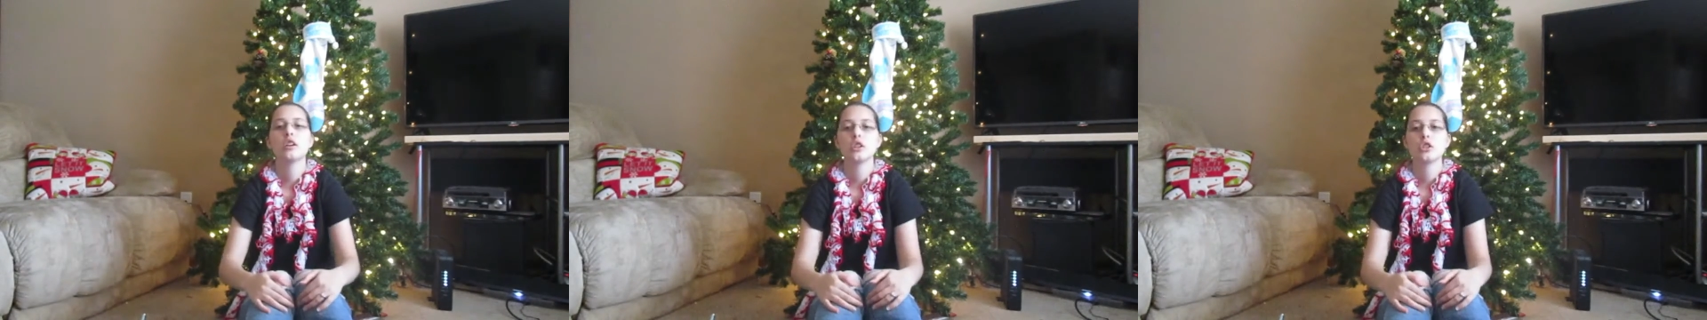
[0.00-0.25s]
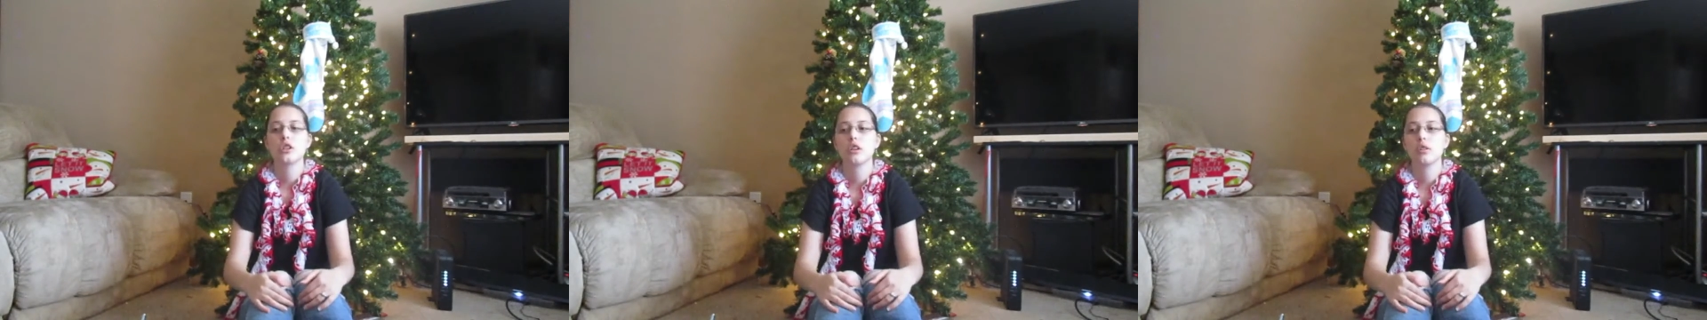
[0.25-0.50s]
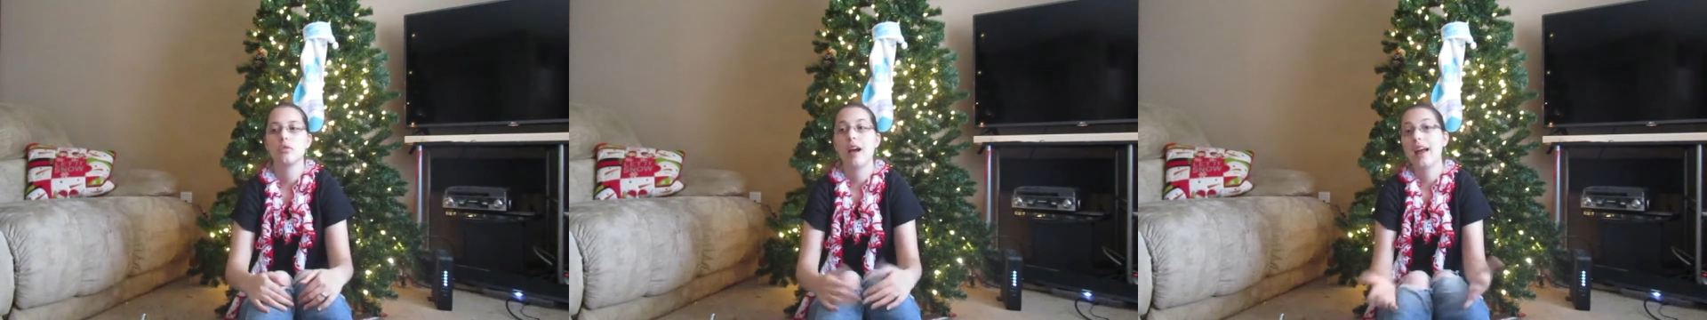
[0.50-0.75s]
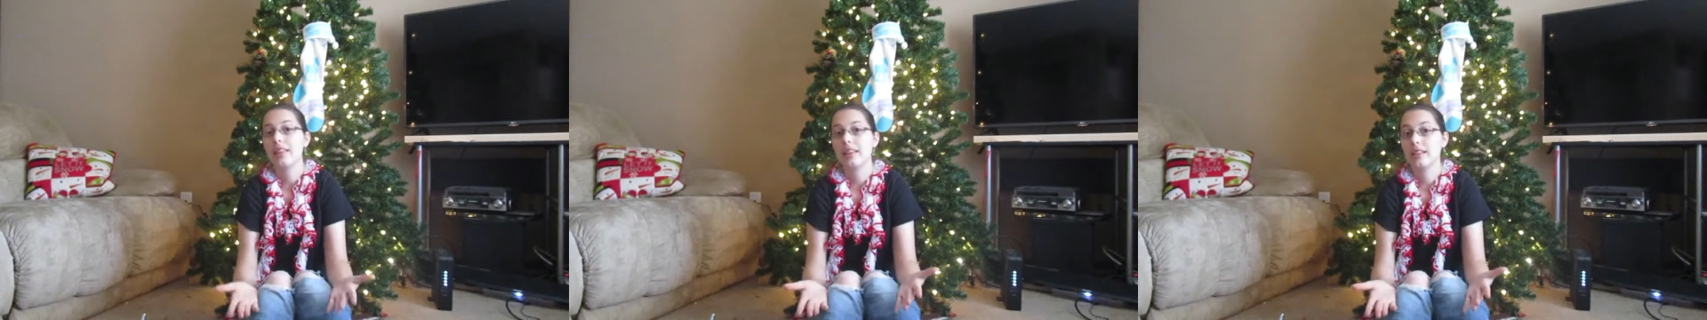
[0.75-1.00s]
So
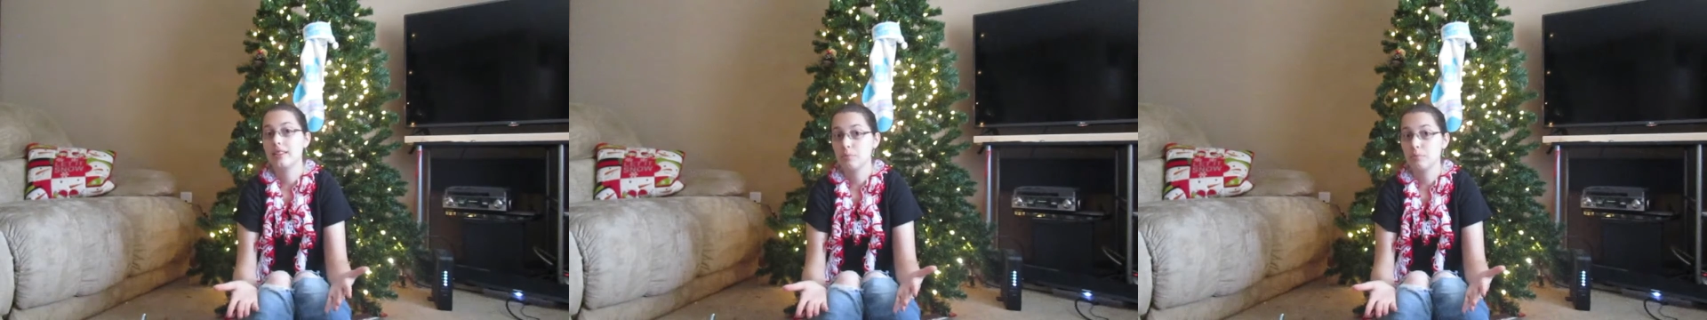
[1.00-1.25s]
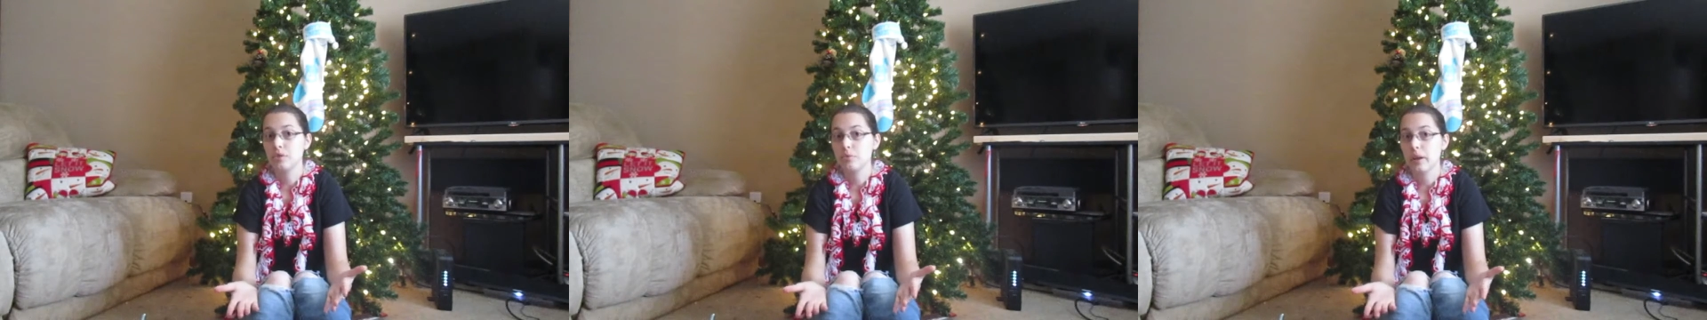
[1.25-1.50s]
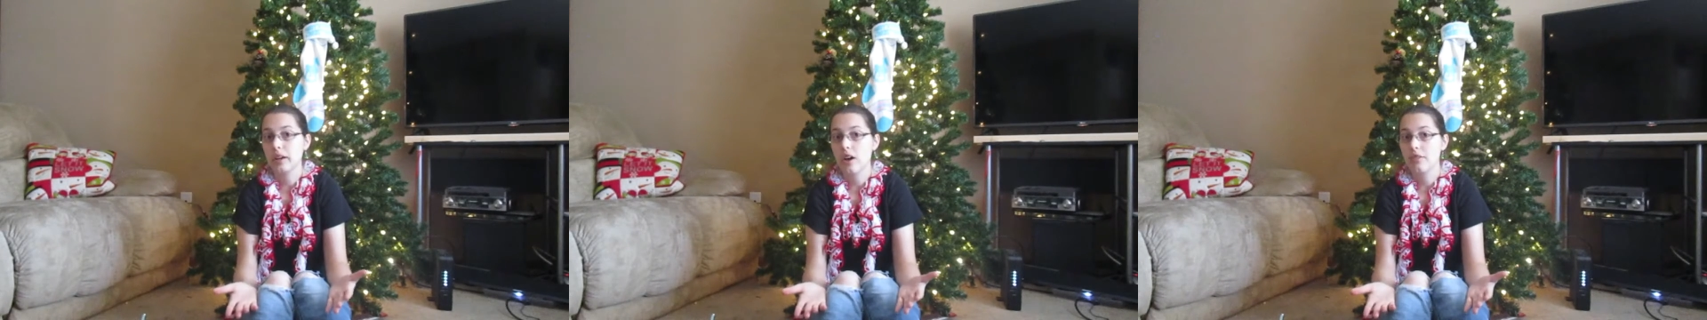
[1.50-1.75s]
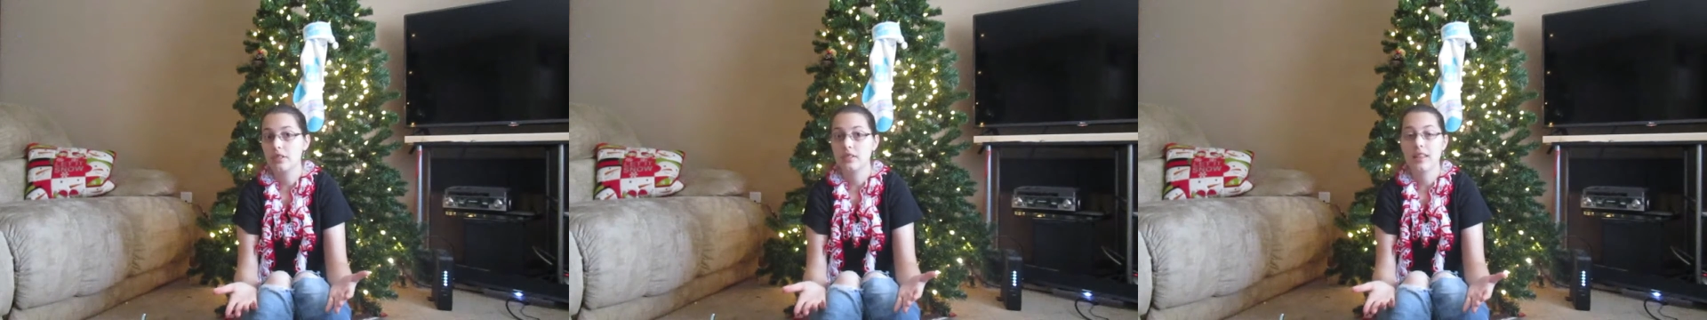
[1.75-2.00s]
I think it's improved my
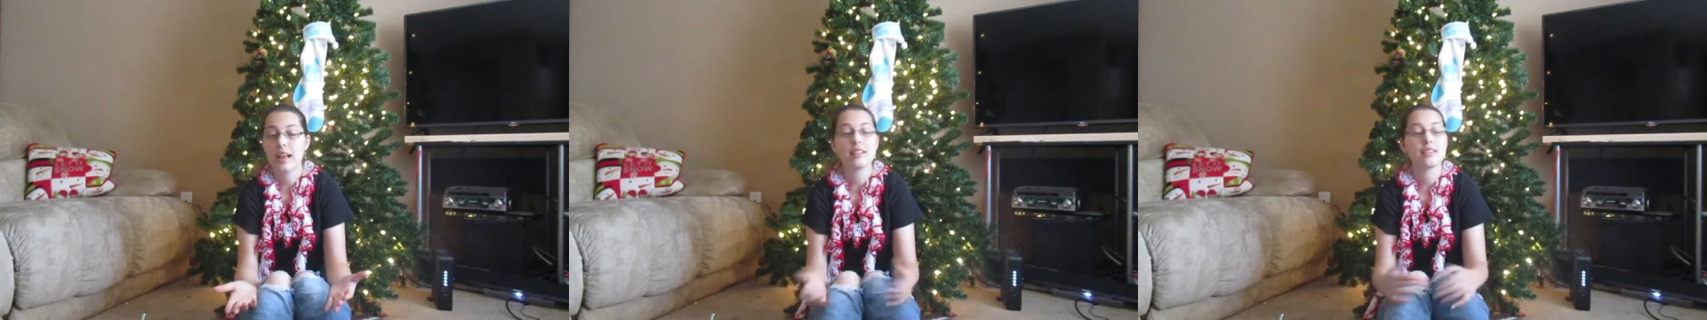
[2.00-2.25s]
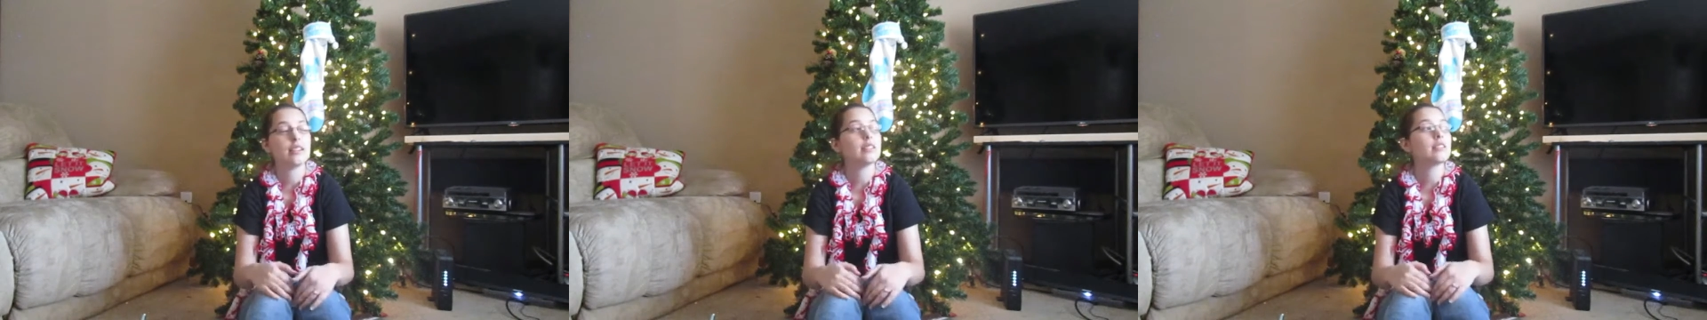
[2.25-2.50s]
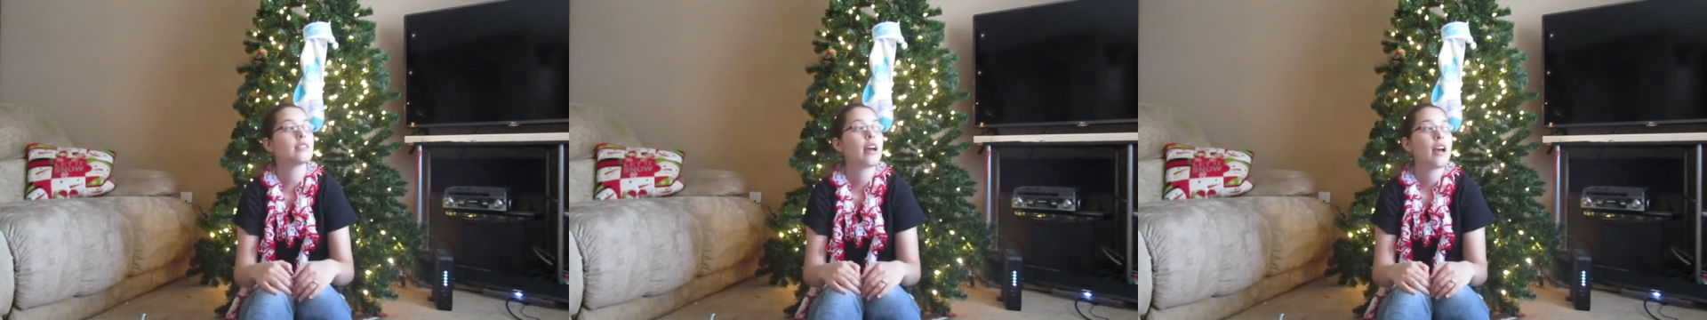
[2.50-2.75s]
novels in that sense.